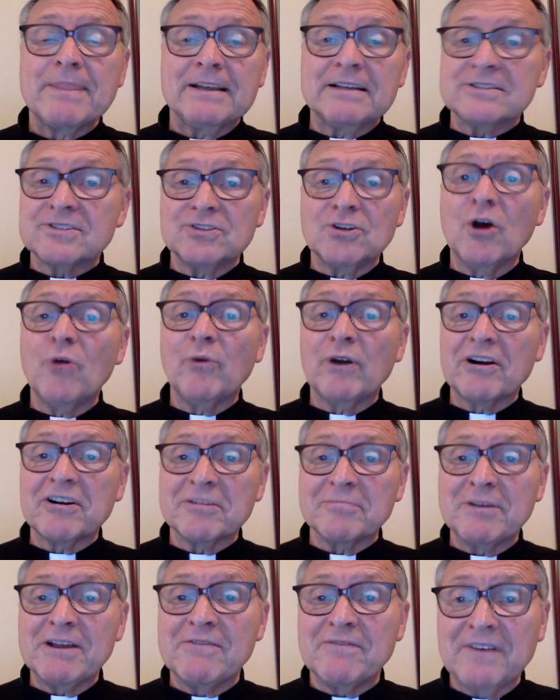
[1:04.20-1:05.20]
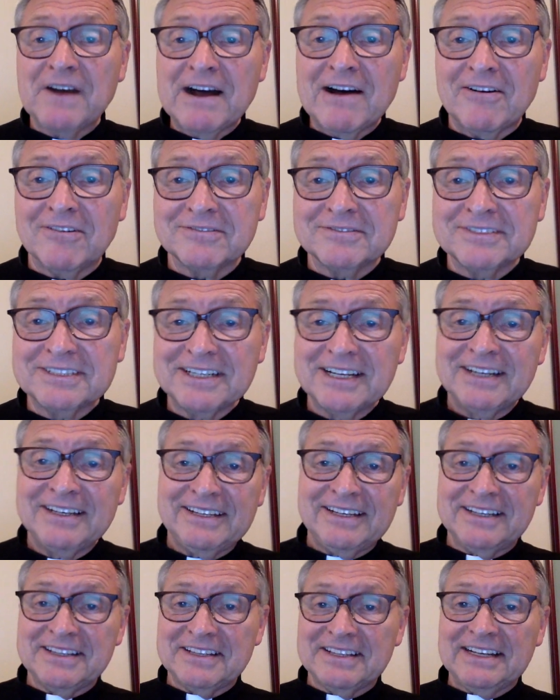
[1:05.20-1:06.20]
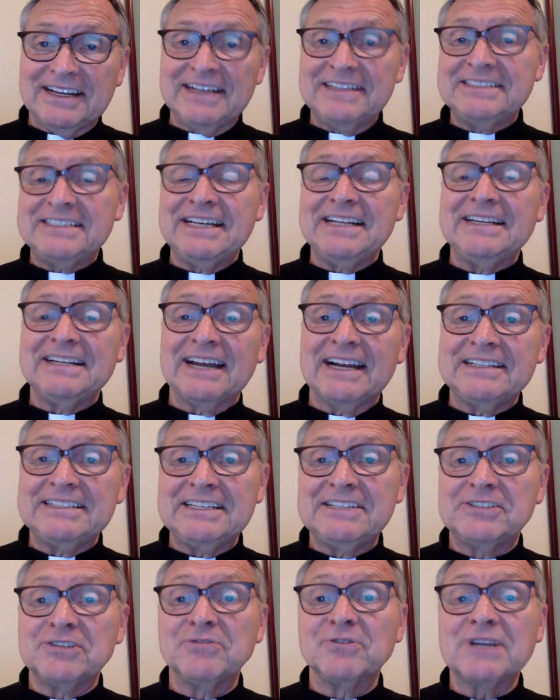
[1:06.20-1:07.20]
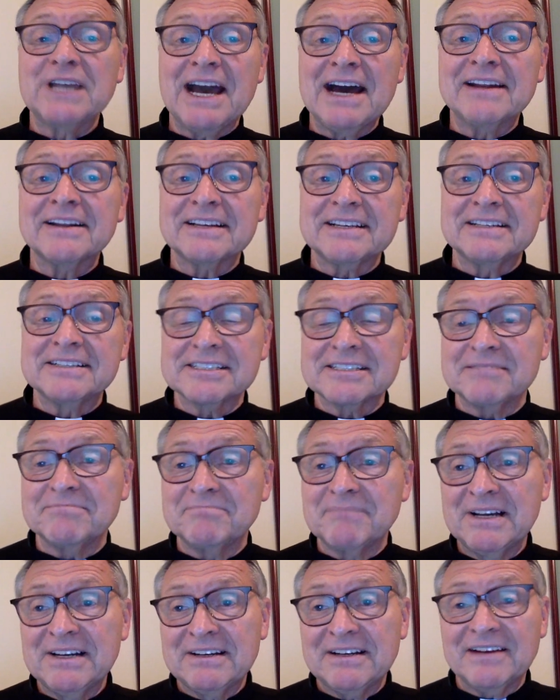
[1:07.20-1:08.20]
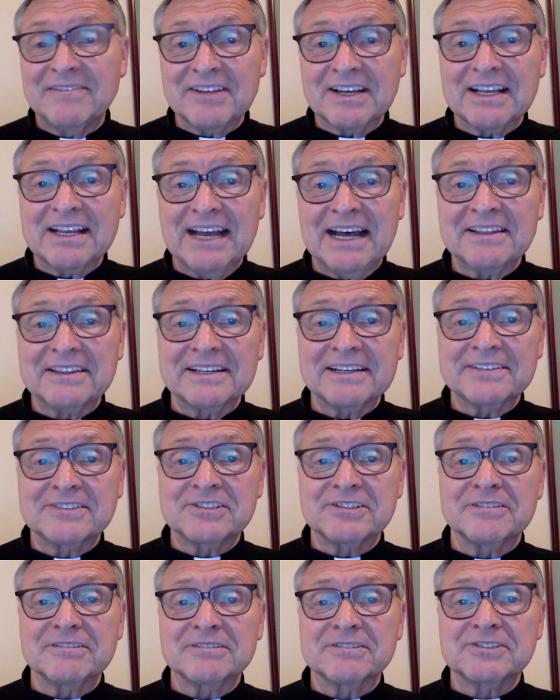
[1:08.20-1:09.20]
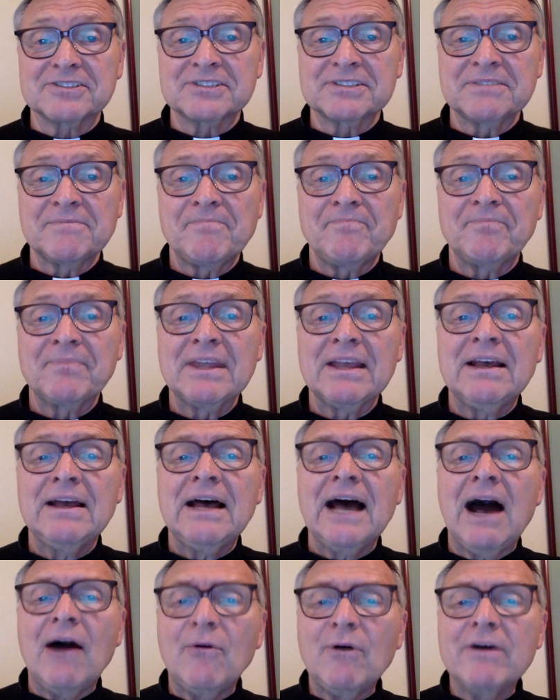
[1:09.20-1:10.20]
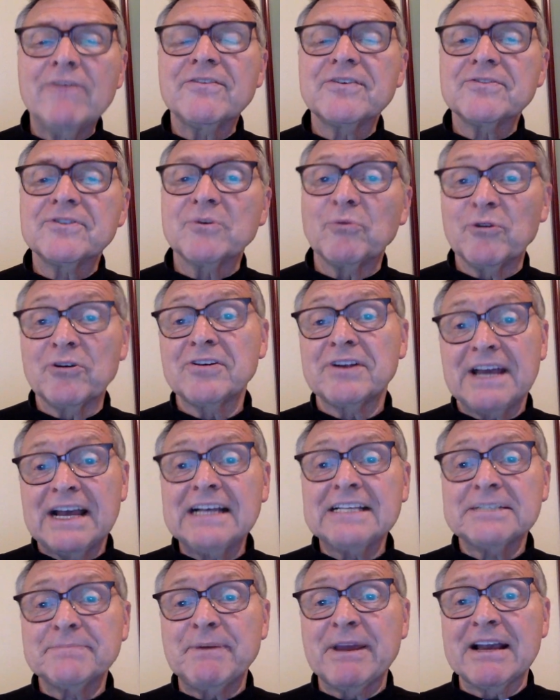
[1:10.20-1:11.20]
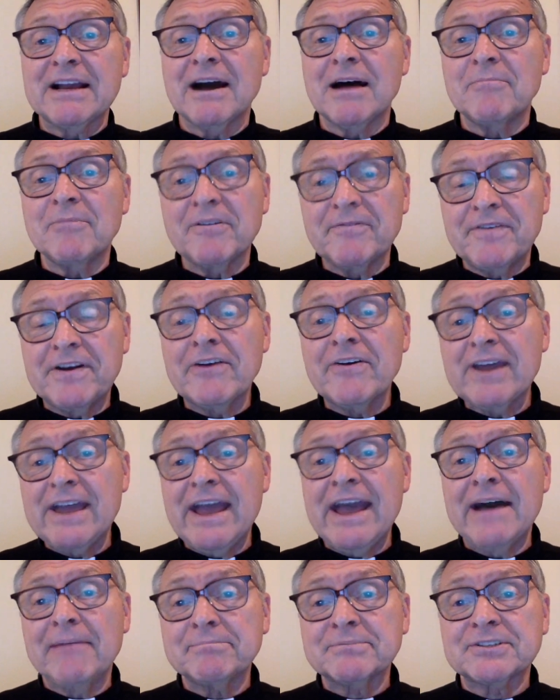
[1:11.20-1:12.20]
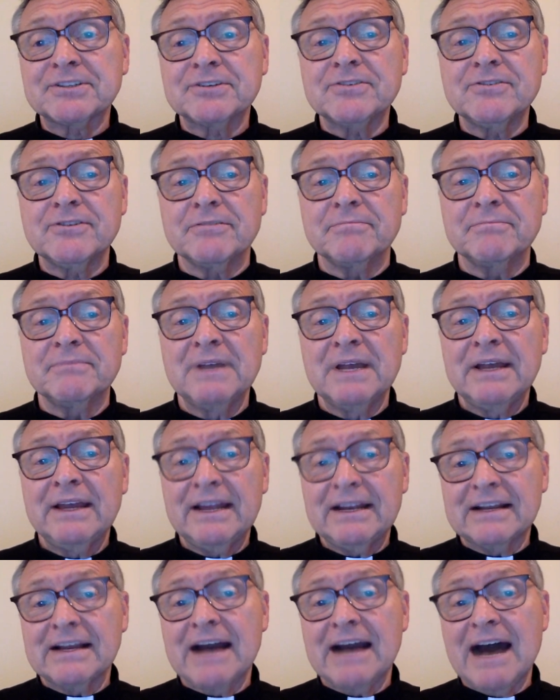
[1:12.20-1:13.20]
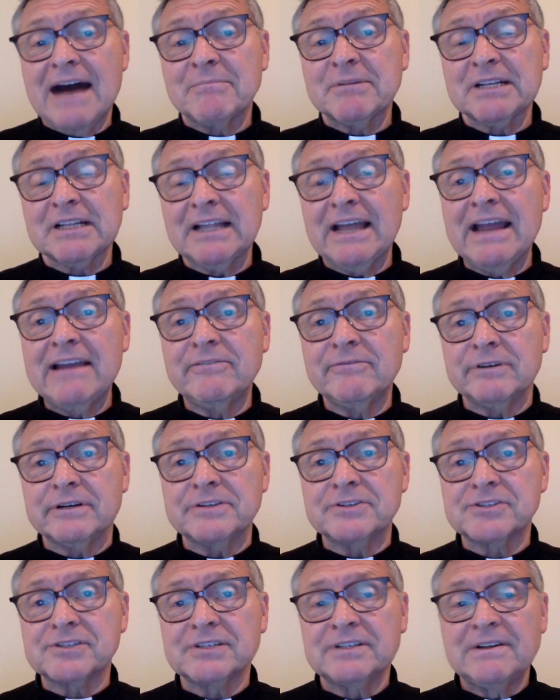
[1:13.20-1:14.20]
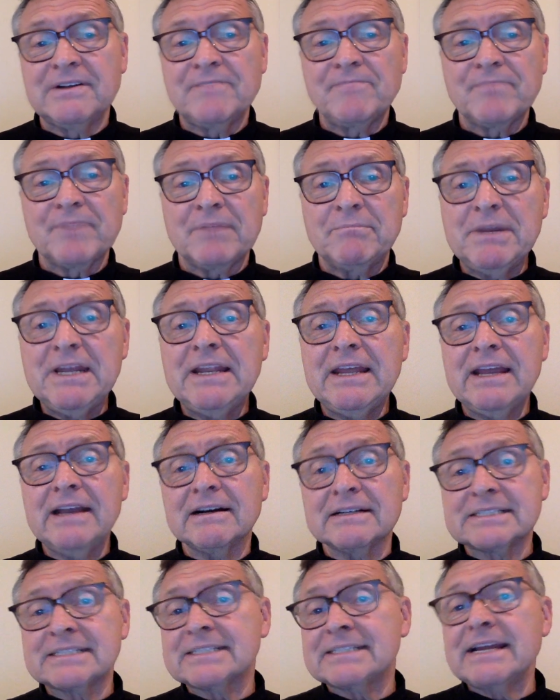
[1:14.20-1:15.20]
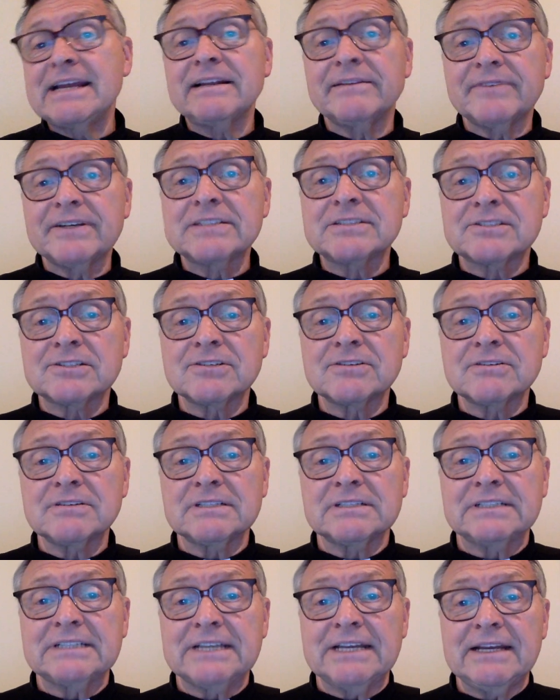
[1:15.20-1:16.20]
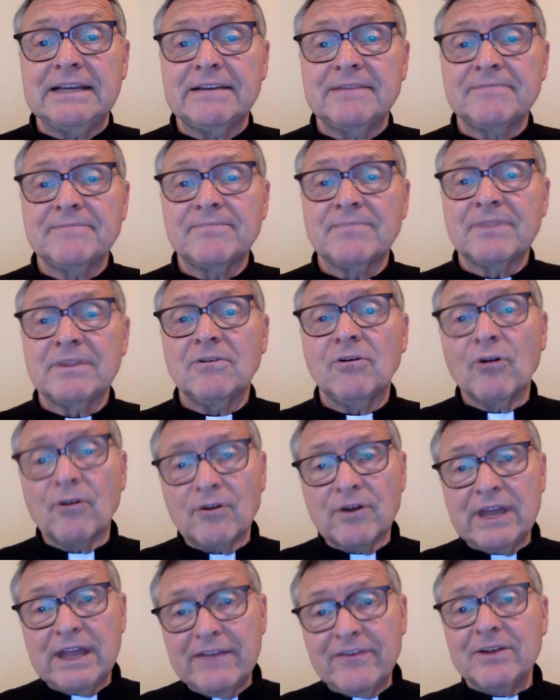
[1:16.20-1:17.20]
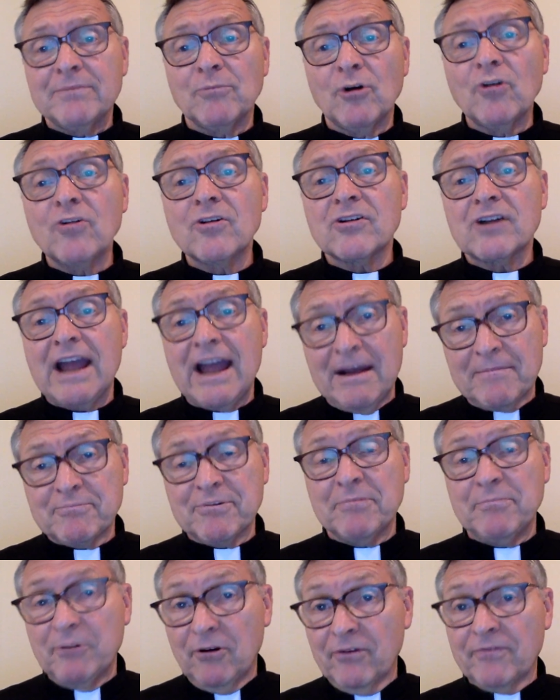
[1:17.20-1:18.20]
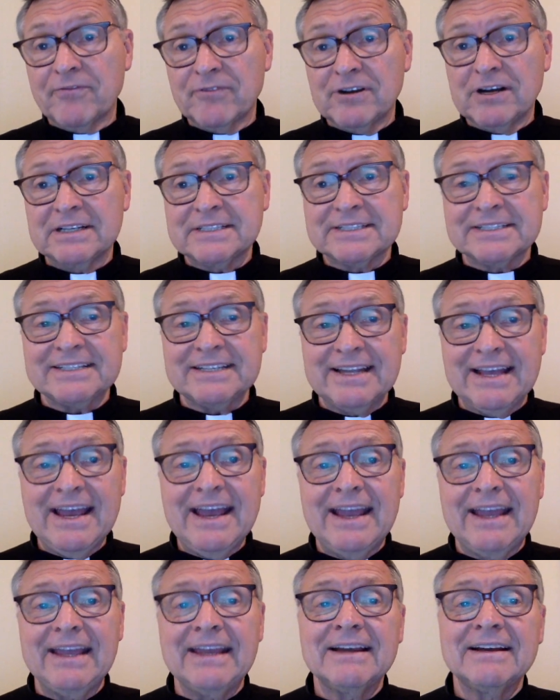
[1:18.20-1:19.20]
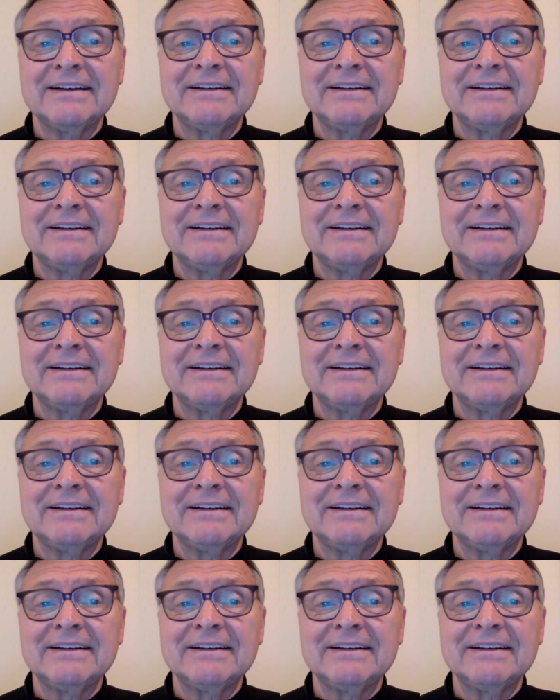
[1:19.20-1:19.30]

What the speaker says: is nowhere to be found in the 1992 Catechism of the Catholic Church. However, the word has become a very apt term in common language, meaning a state of uncertainty, or even more apropos for us today,